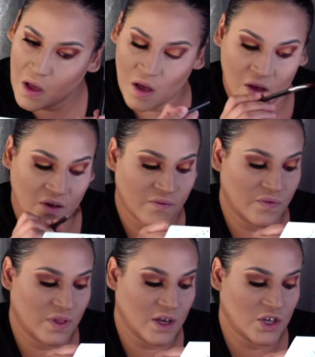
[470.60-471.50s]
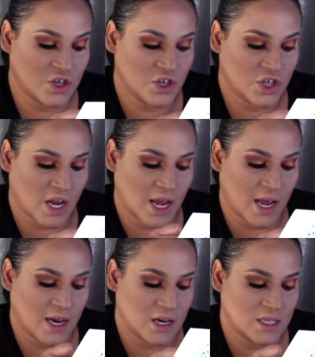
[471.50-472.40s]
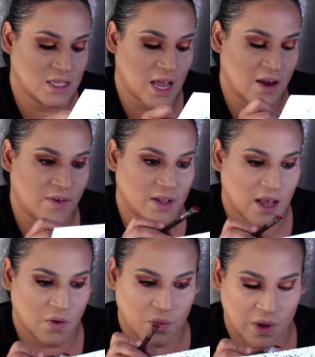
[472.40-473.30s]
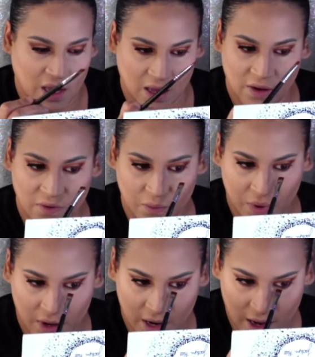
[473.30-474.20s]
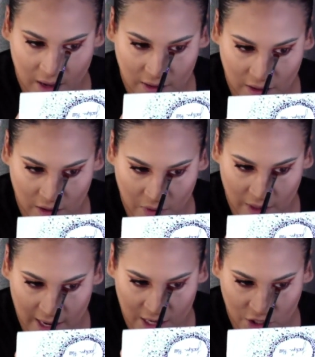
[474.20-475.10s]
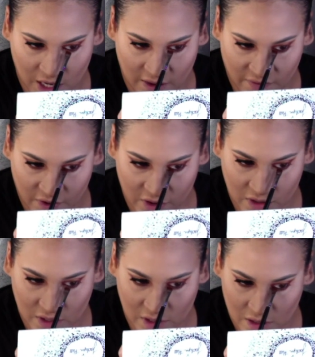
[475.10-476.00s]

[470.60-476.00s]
of the shade Siren that we put on the lower lash line first.